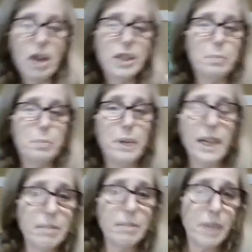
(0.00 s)
speaking
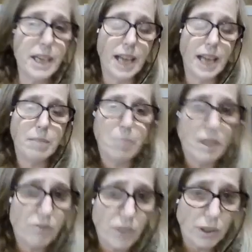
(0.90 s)
of my dad and
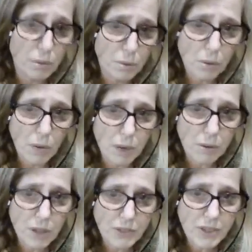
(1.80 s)
being vulnerable while we're
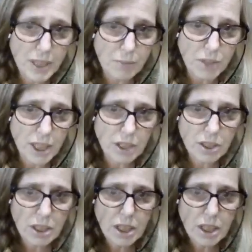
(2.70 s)
on the subject,